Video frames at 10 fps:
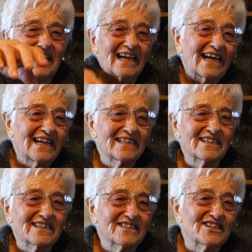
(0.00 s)
yeah,
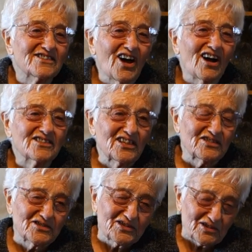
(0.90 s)
the doctor
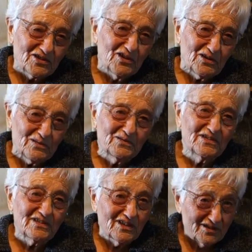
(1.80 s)
used to go.
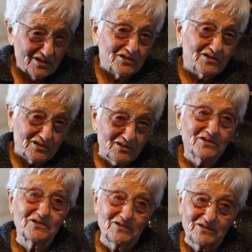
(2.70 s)
The doctor used to go
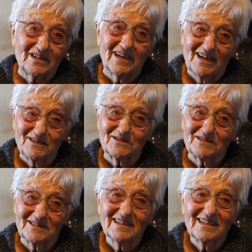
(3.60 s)
to the house.